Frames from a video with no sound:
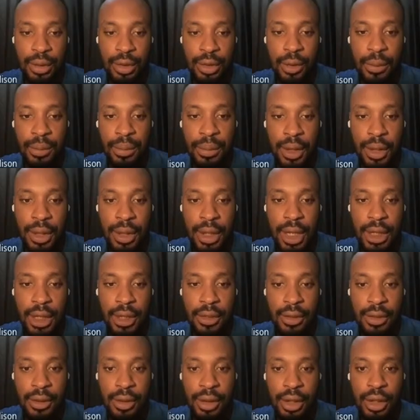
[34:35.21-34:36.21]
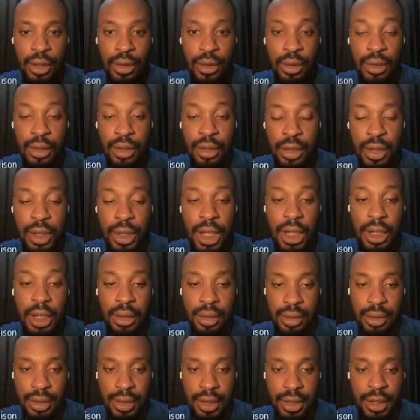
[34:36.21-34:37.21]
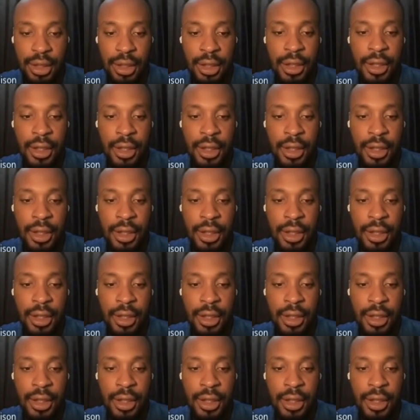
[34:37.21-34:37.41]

something that you need to consider using.